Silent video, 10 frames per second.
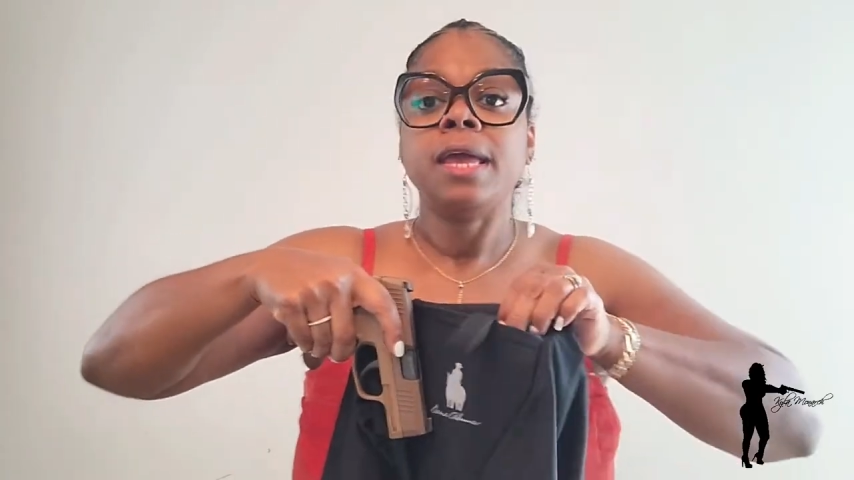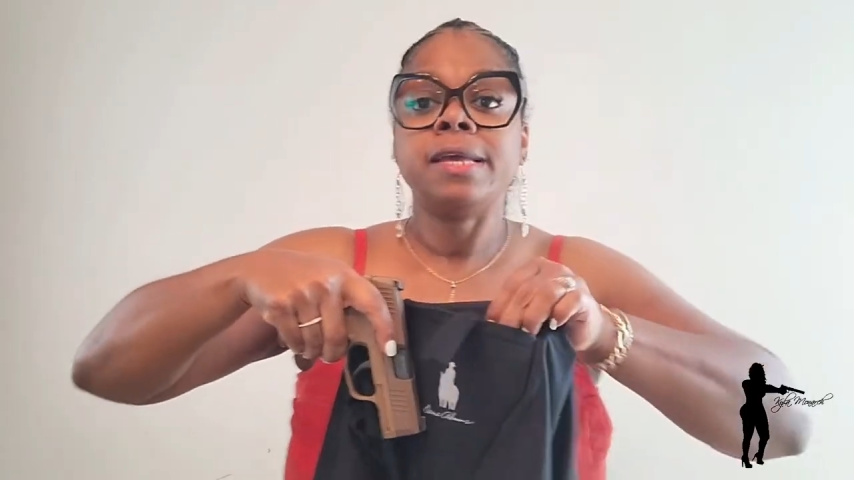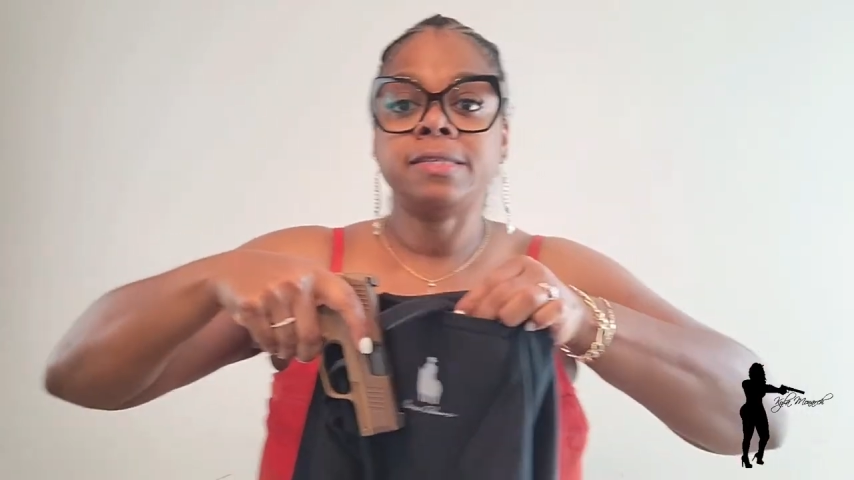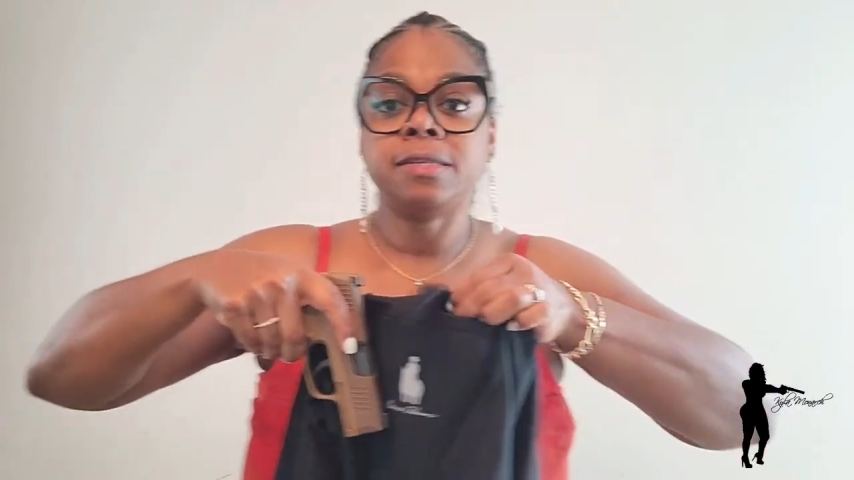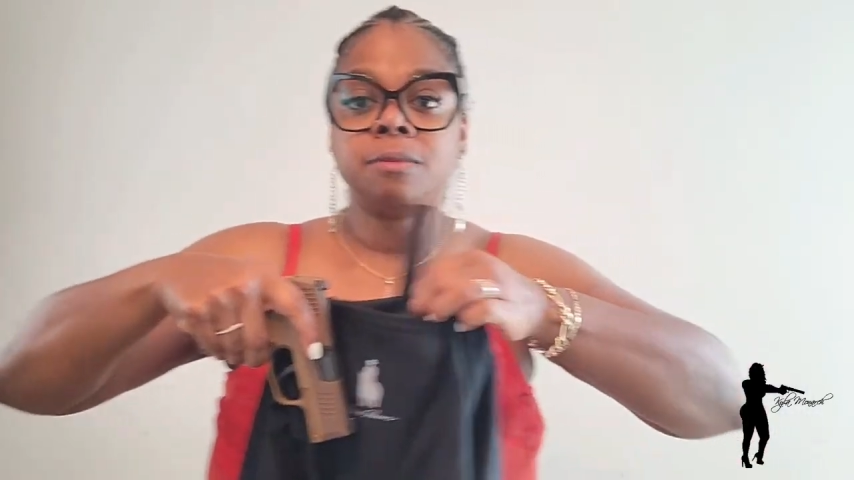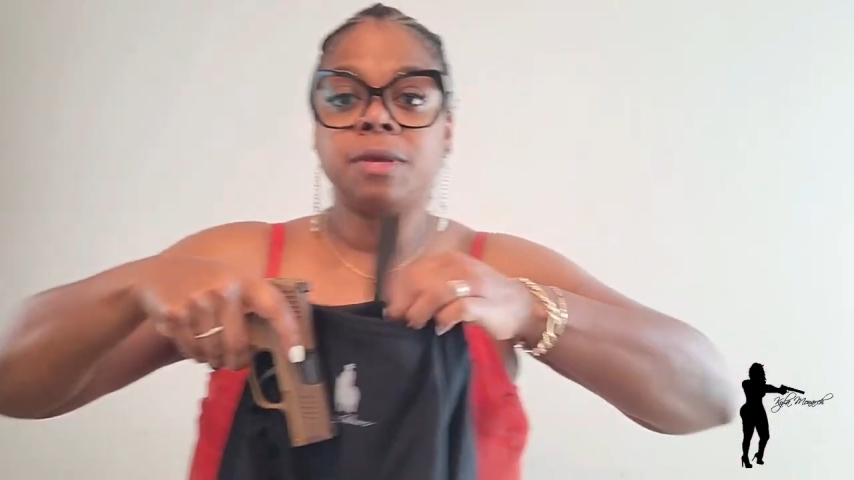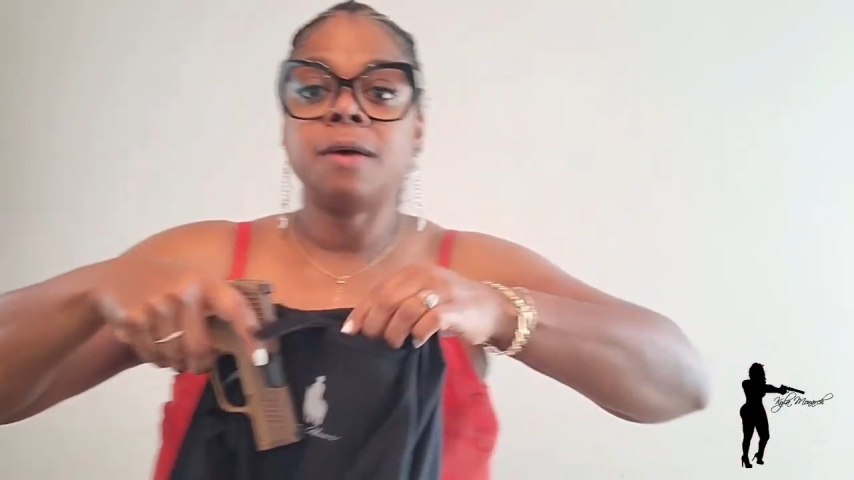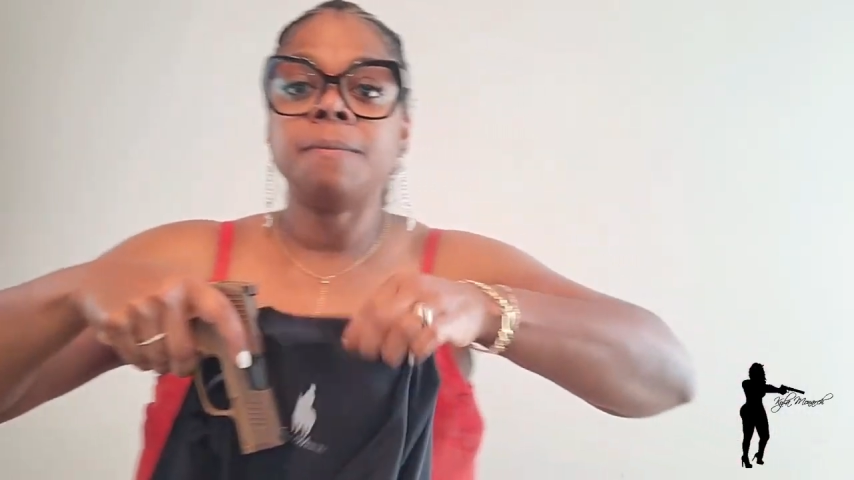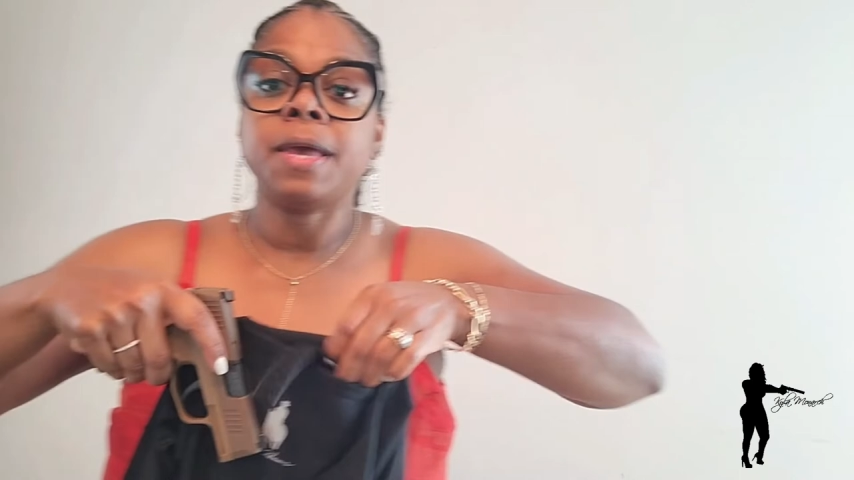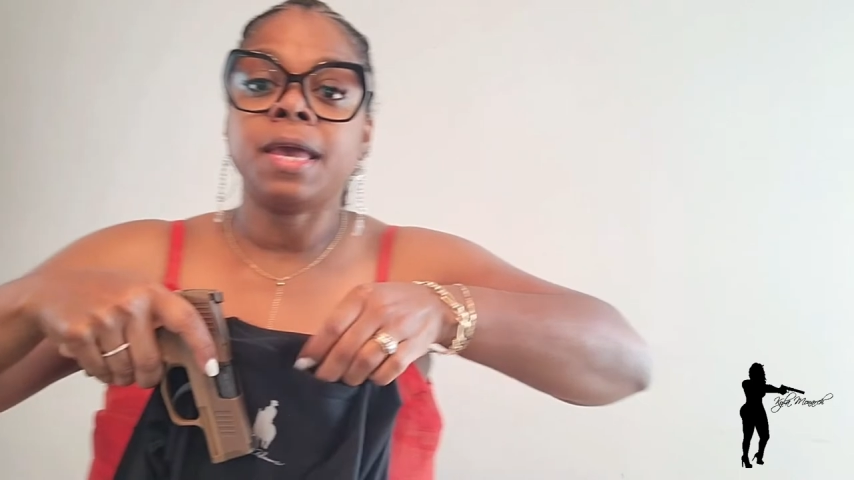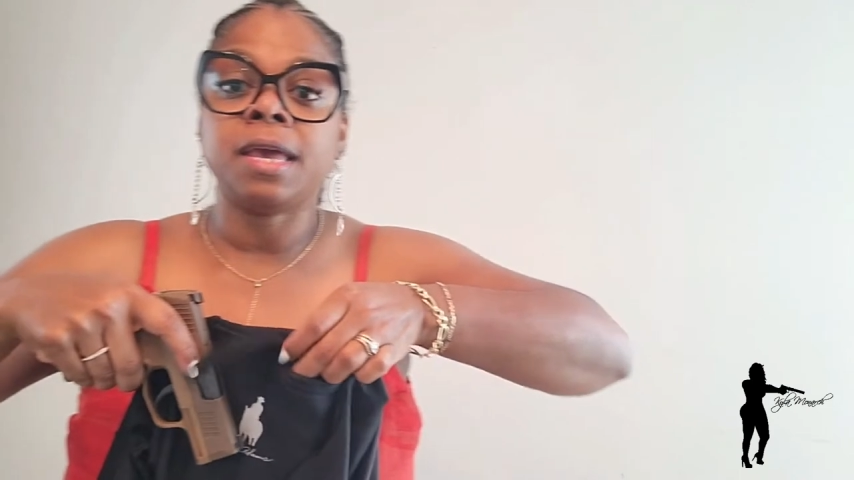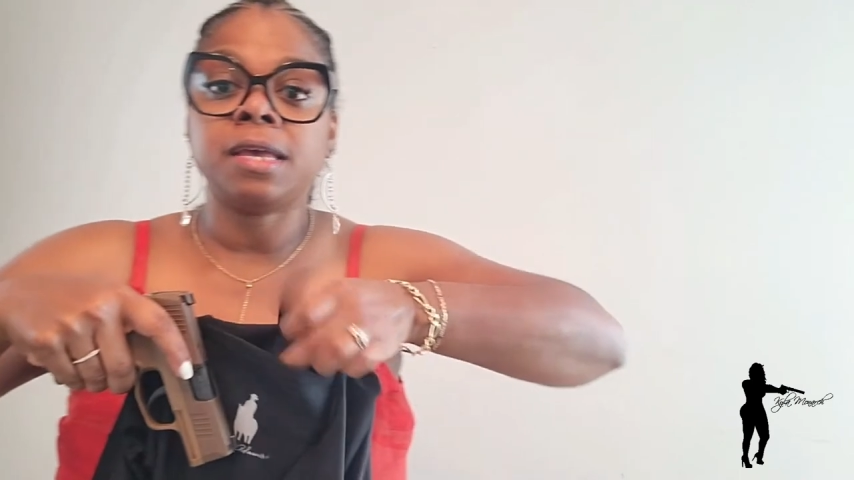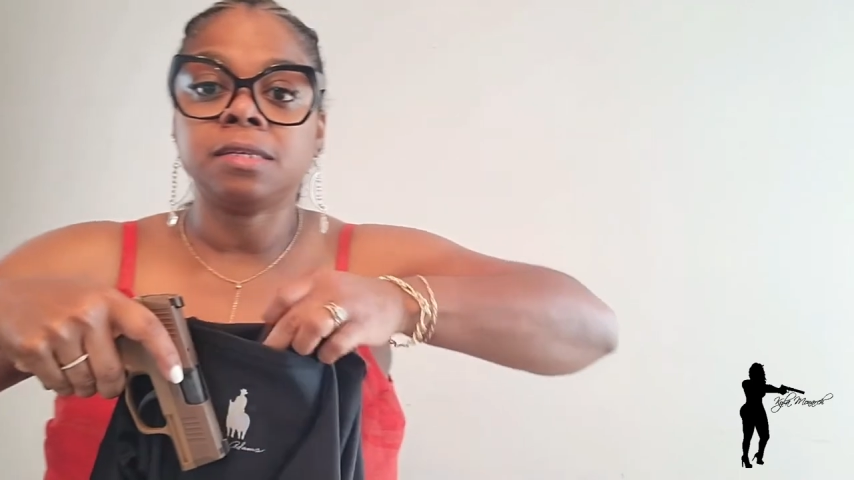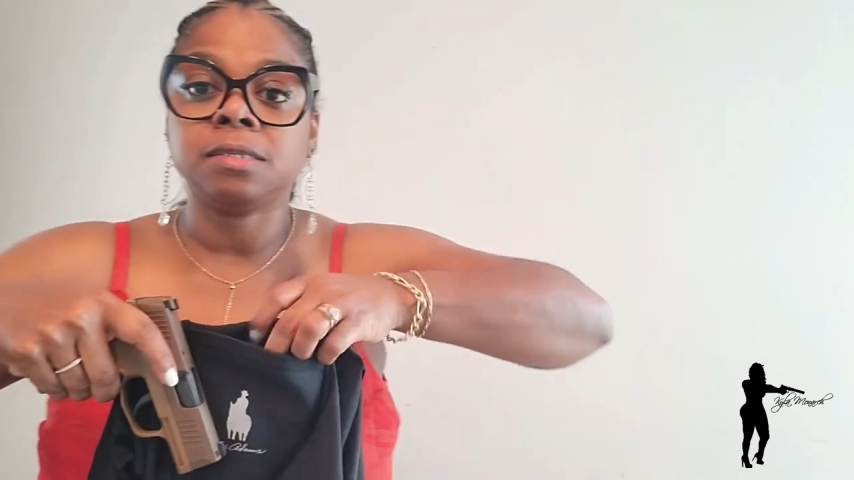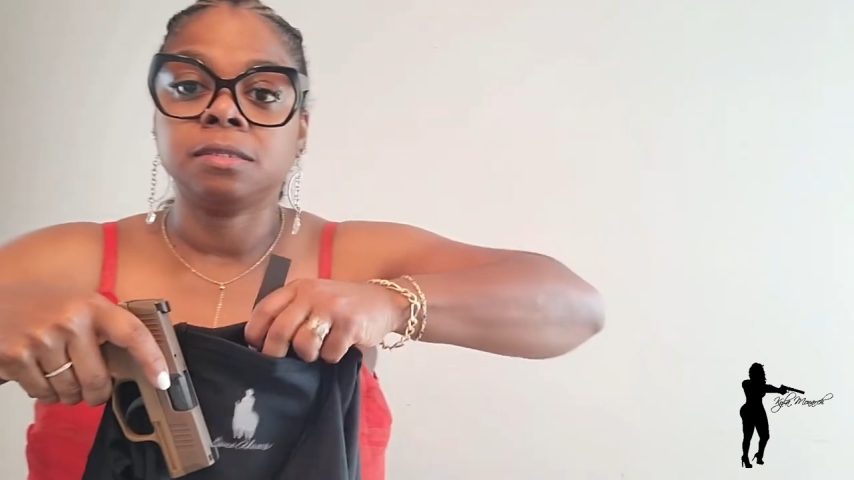and
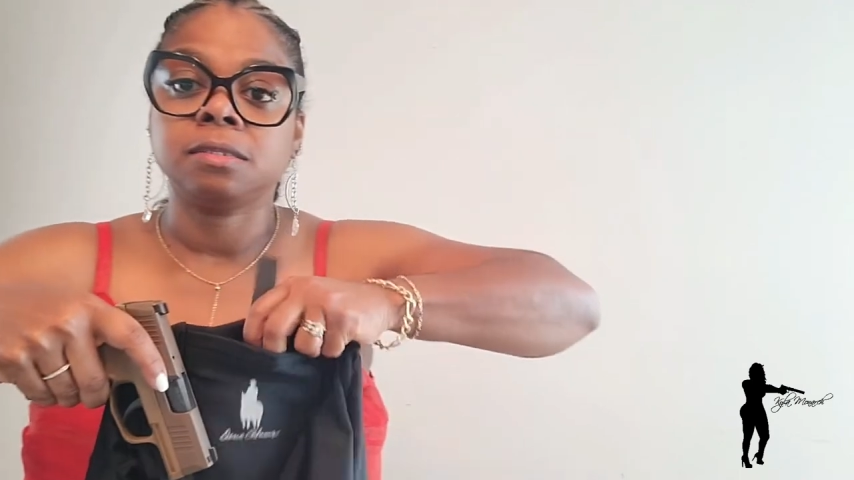subcompact